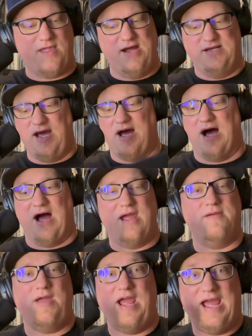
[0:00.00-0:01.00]
And yeah, I
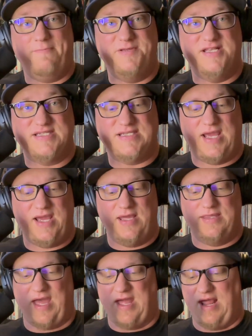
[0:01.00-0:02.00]
am happy to say
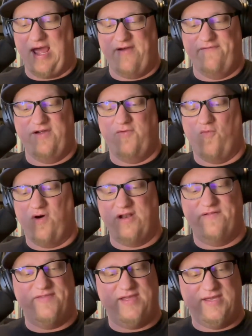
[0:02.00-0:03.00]
that every one
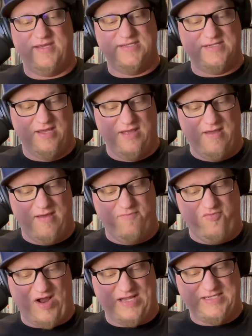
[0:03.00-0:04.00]
of these
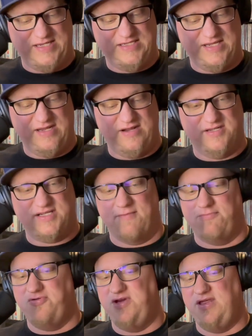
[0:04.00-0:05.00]
pressings in here is
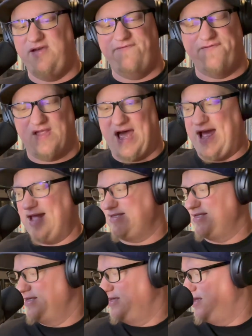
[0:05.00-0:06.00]
completely
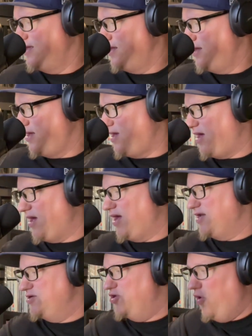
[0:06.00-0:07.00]
flat, no